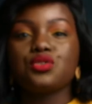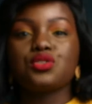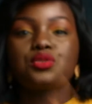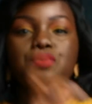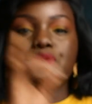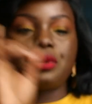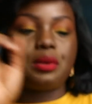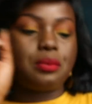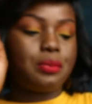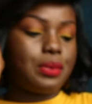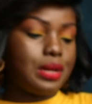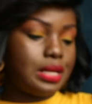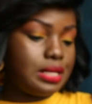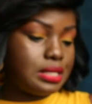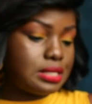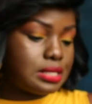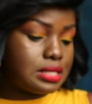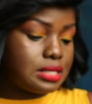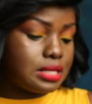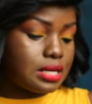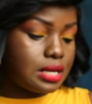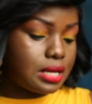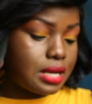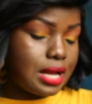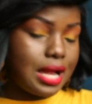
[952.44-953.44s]
to spray
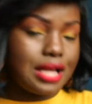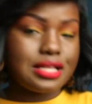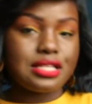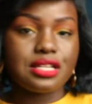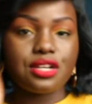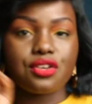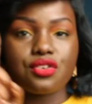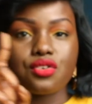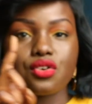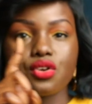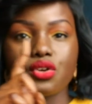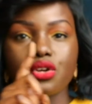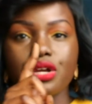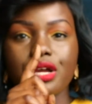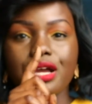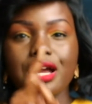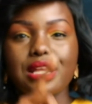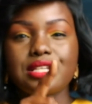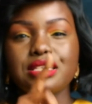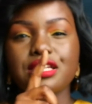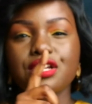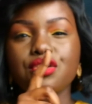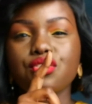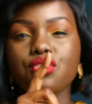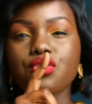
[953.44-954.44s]
paint the curtain, ro
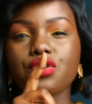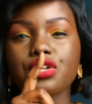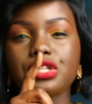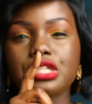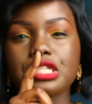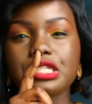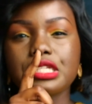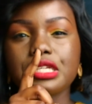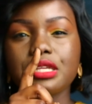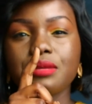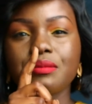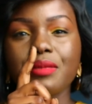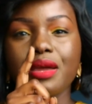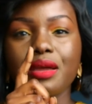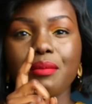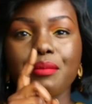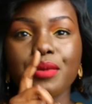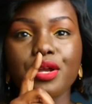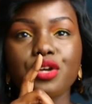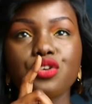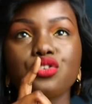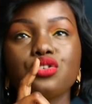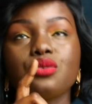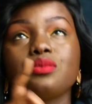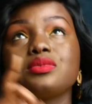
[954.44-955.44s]
curtain rods in my
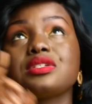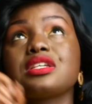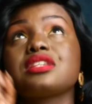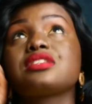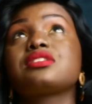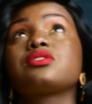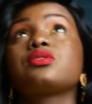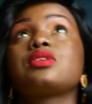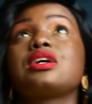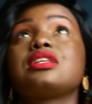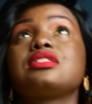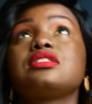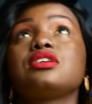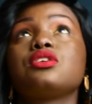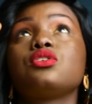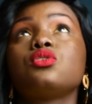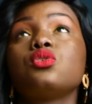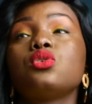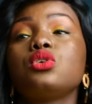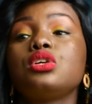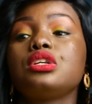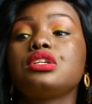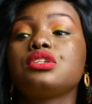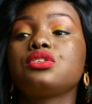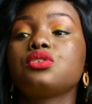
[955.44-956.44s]
bedroom just so that the
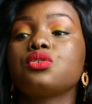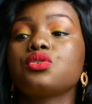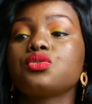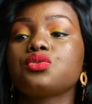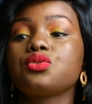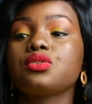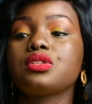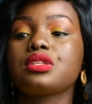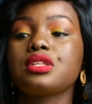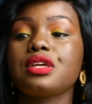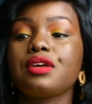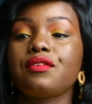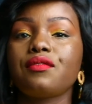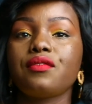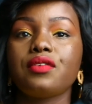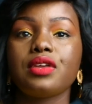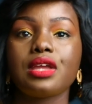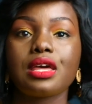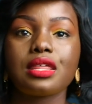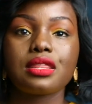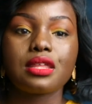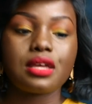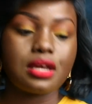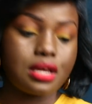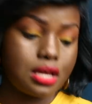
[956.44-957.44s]
gold goes with every
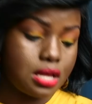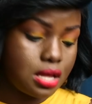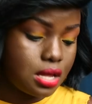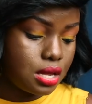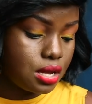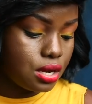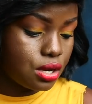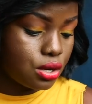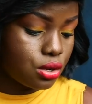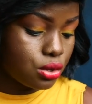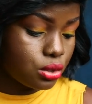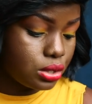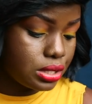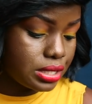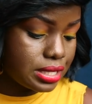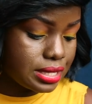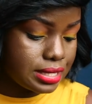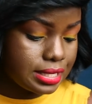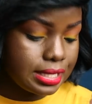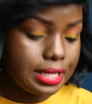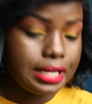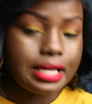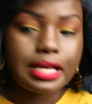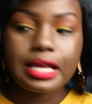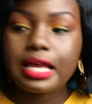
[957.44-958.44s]
other gold
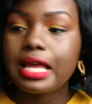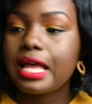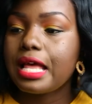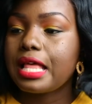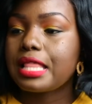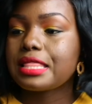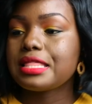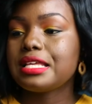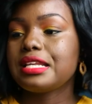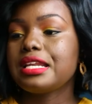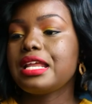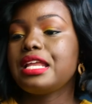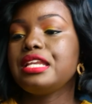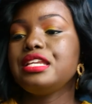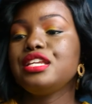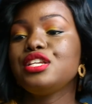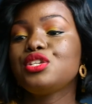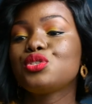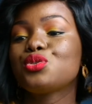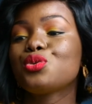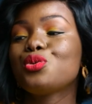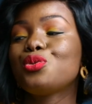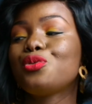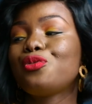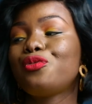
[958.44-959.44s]
thing then i
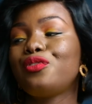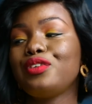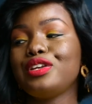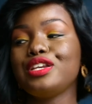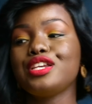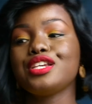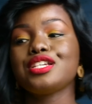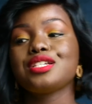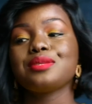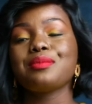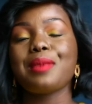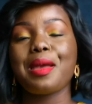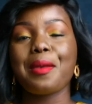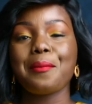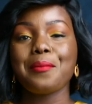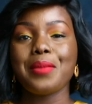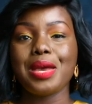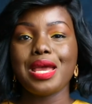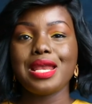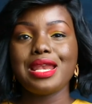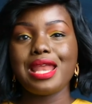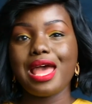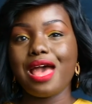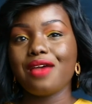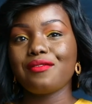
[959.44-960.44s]
need to finish my
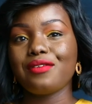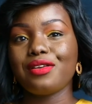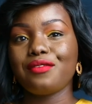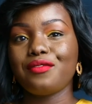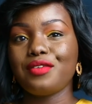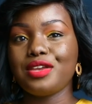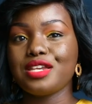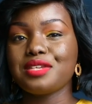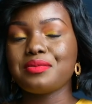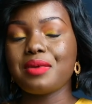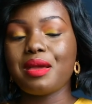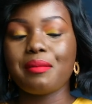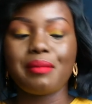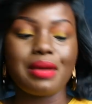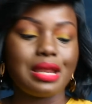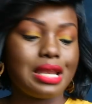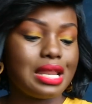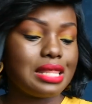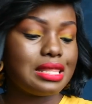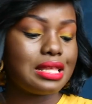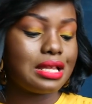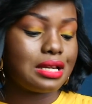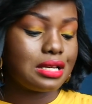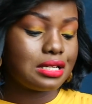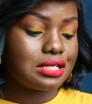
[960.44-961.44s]
bed i haven't finished my bed
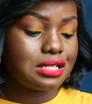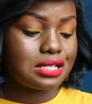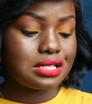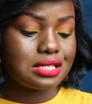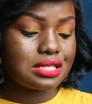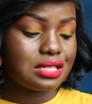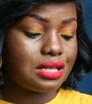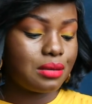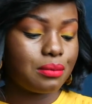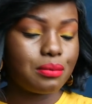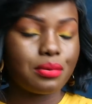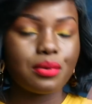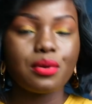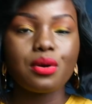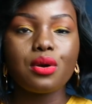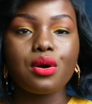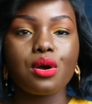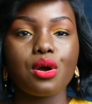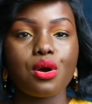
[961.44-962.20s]
and then just keep